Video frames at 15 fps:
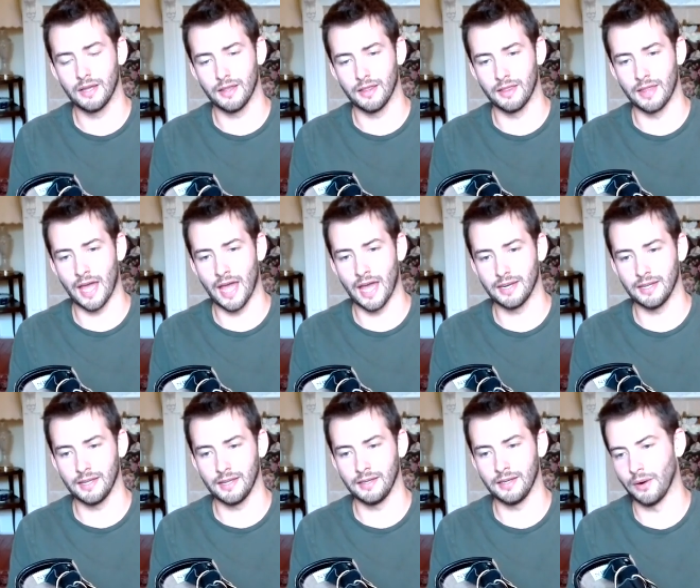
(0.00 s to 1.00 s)
that,
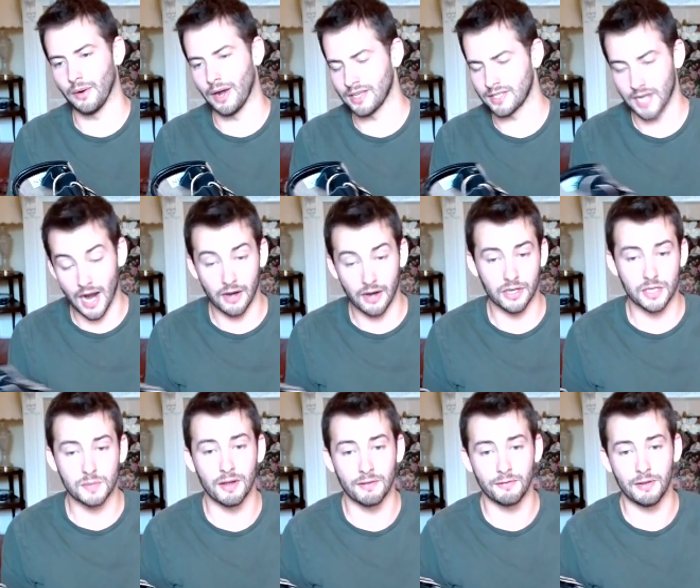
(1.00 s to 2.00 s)
you know, as tired
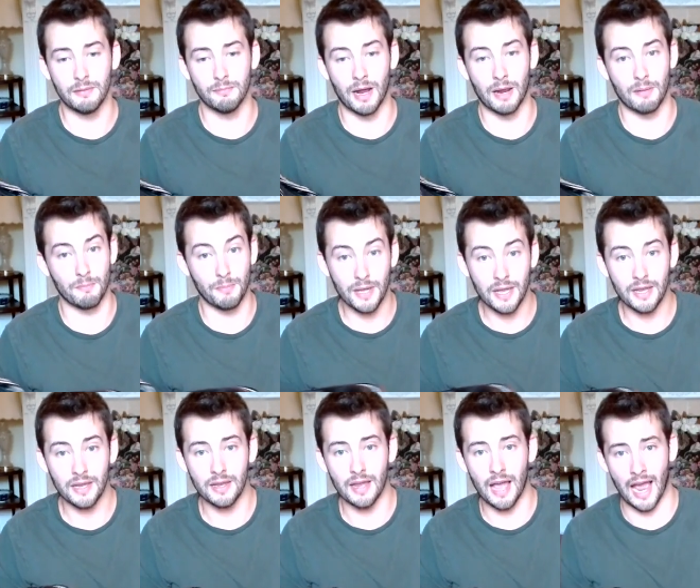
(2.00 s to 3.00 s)
as my feet might
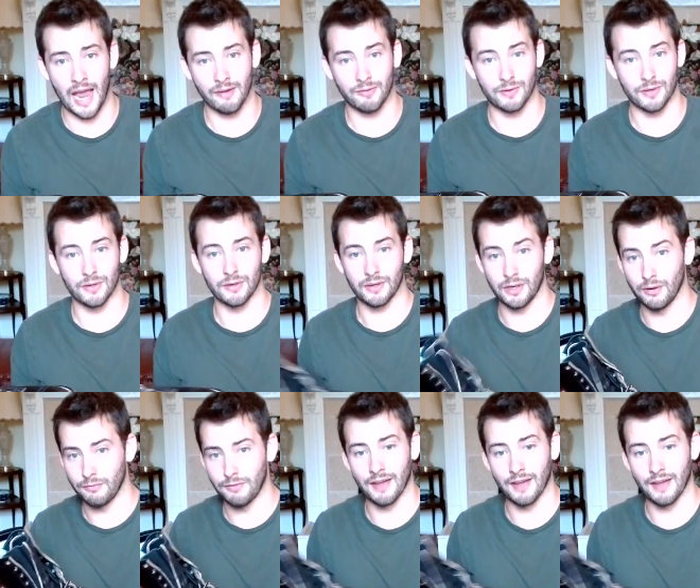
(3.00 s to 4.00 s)
be after, you
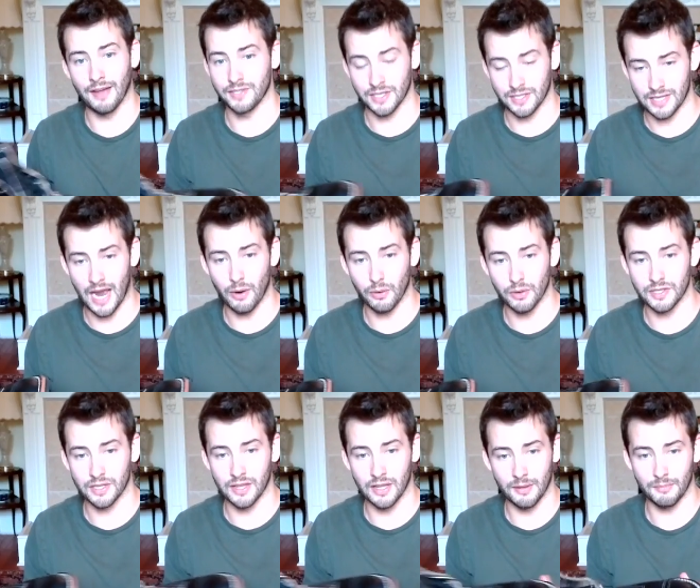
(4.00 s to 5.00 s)
know, 5-6 hours
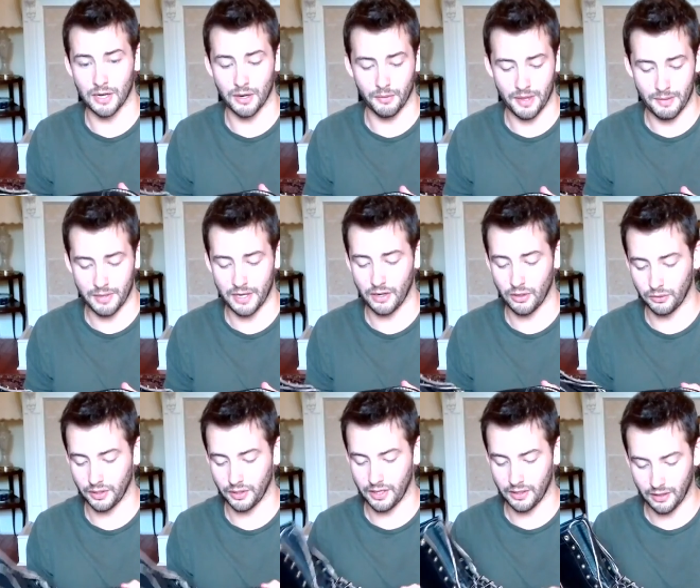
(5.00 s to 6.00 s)
in them, you know, them being
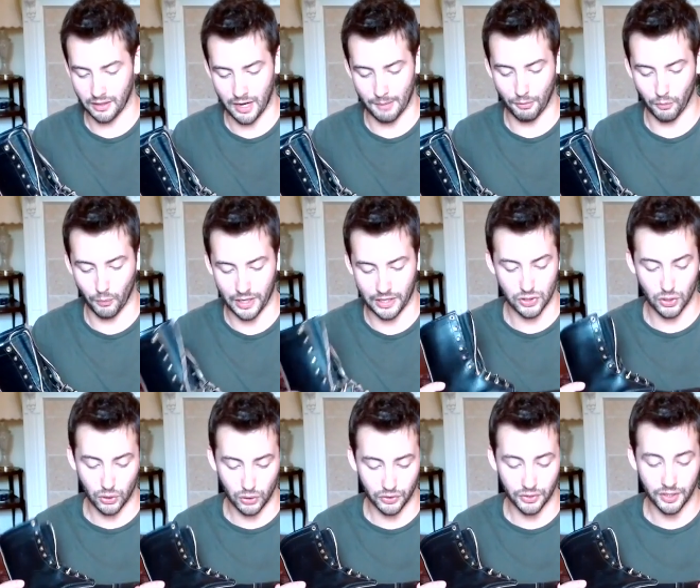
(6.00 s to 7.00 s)
only a couple weeks
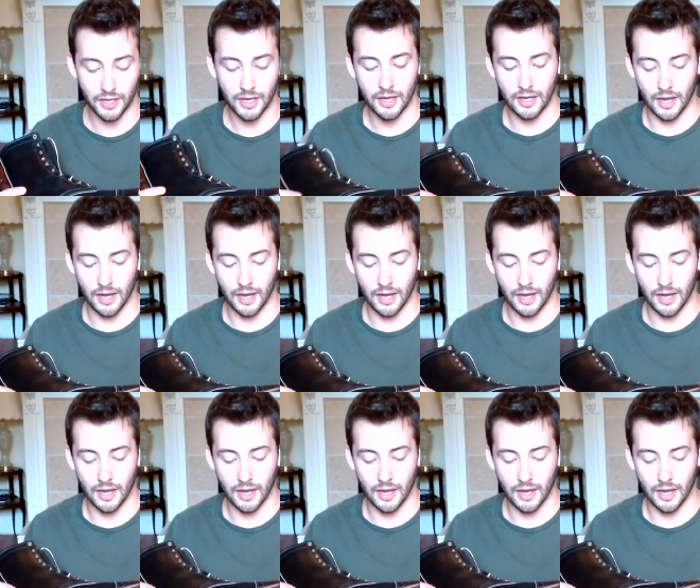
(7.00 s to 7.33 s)
old,